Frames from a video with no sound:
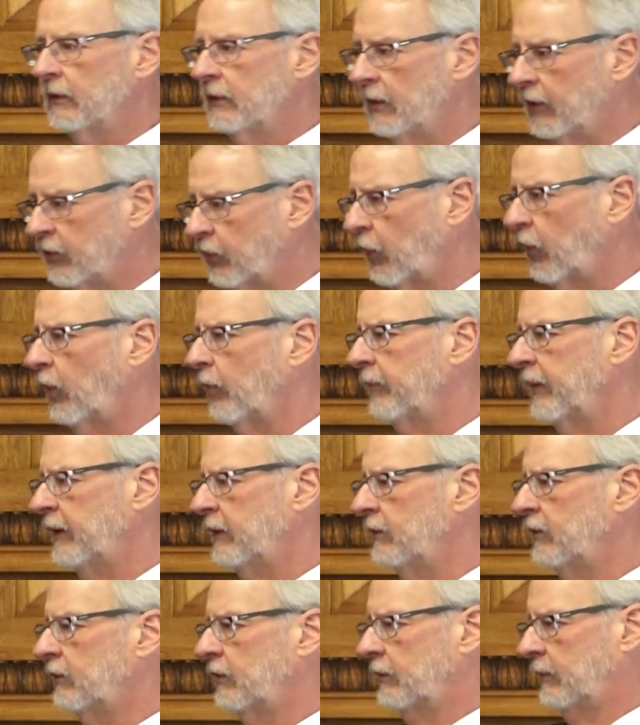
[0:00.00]

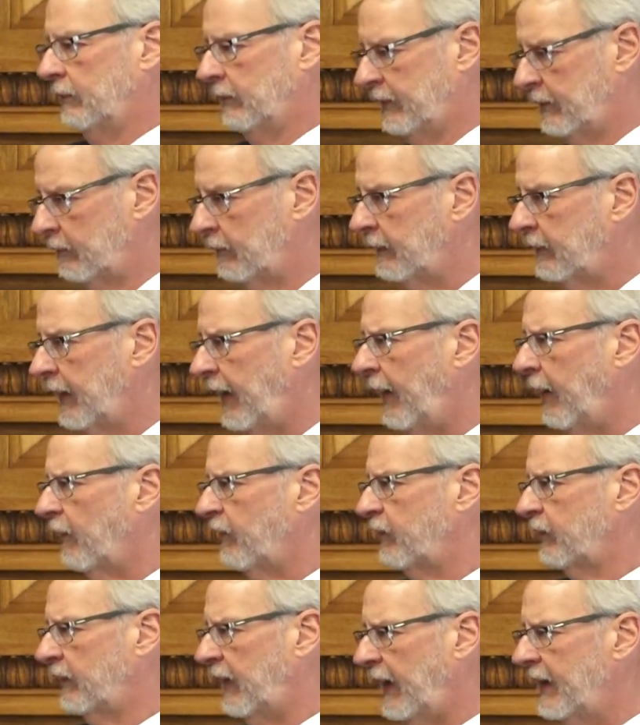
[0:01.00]
determined,
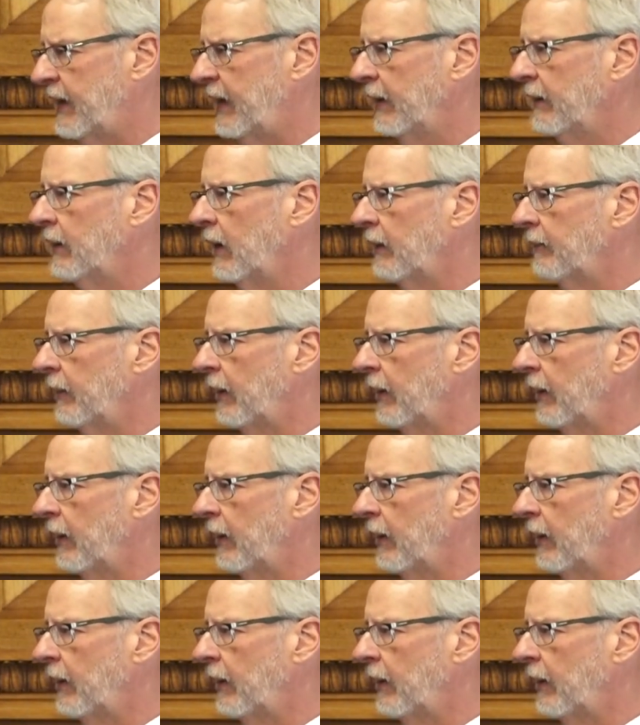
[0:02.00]
caretaking,